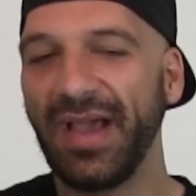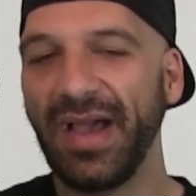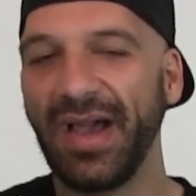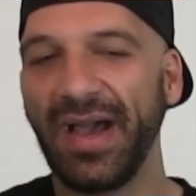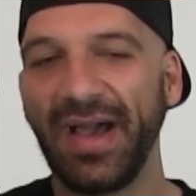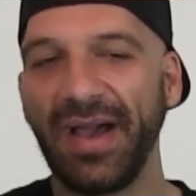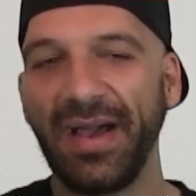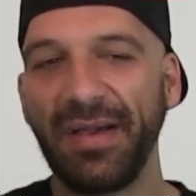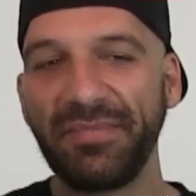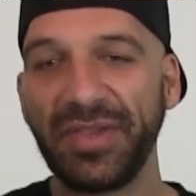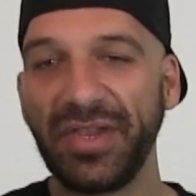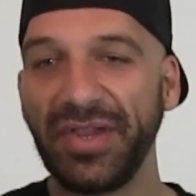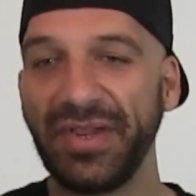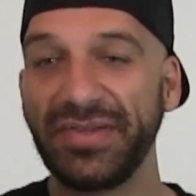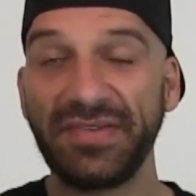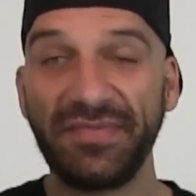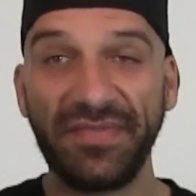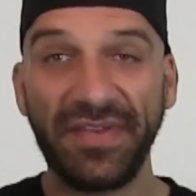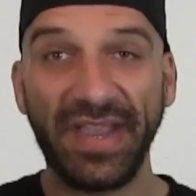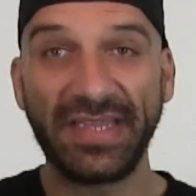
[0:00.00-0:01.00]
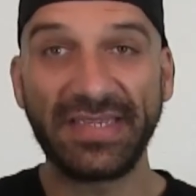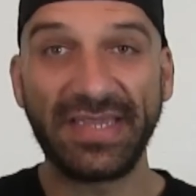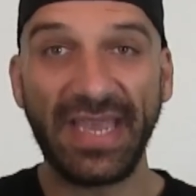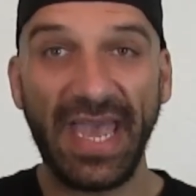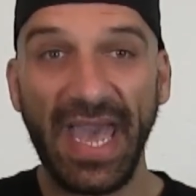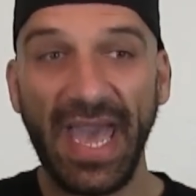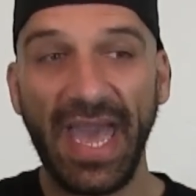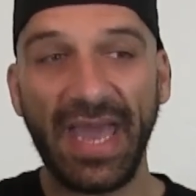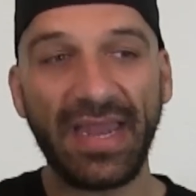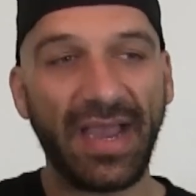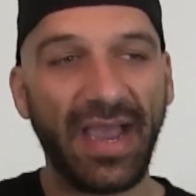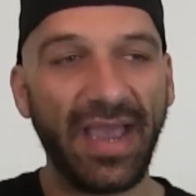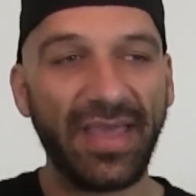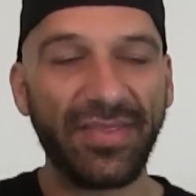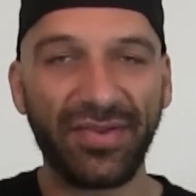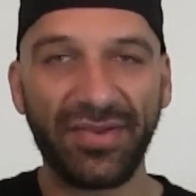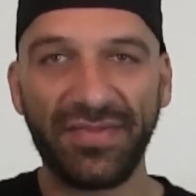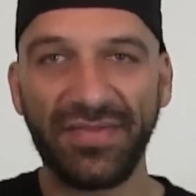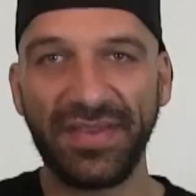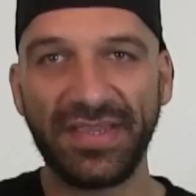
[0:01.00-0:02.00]
I'm curious if you guys had
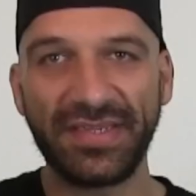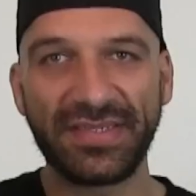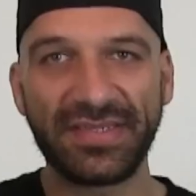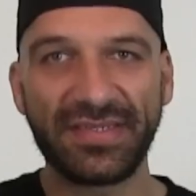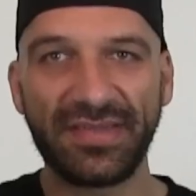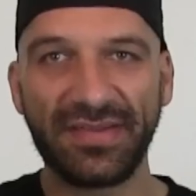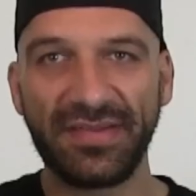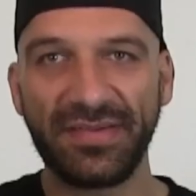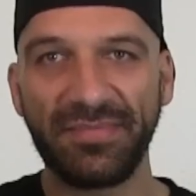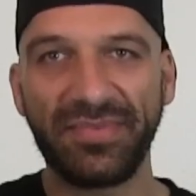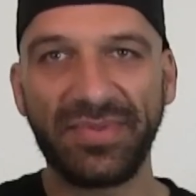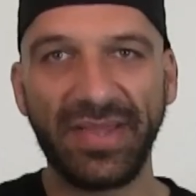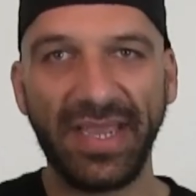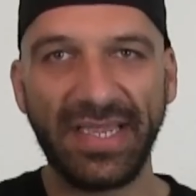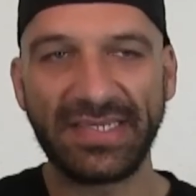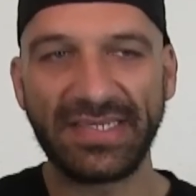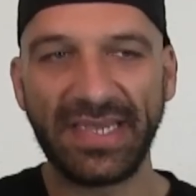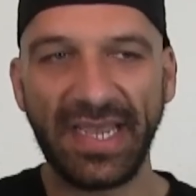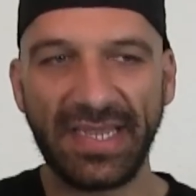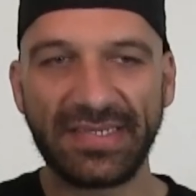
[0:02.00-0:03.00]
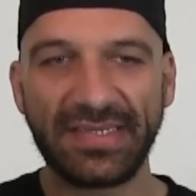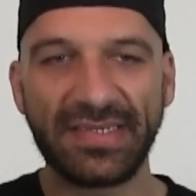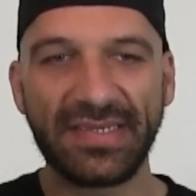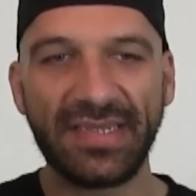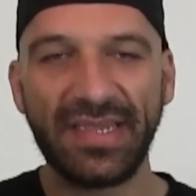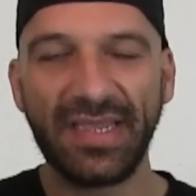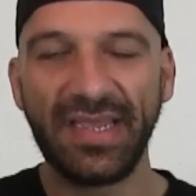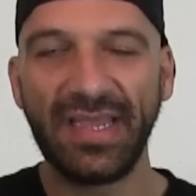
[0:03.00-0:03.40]
either of these play sets.